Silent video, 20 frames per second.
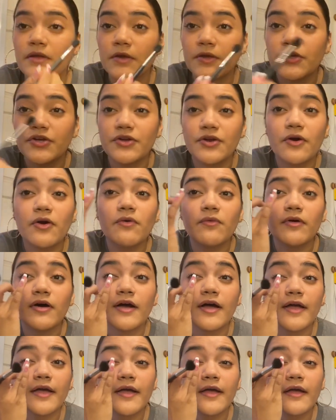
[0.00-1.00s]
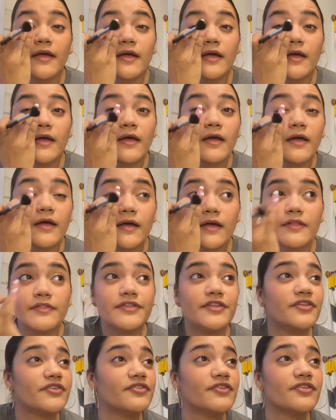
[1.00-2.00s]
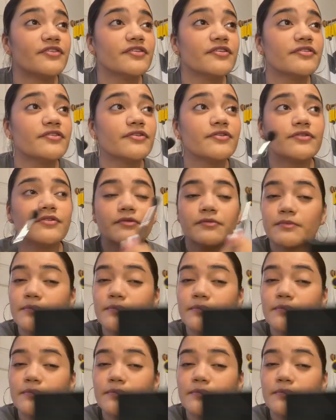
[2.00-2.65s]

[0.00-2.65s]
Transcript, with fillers: You know what? This doesn't look too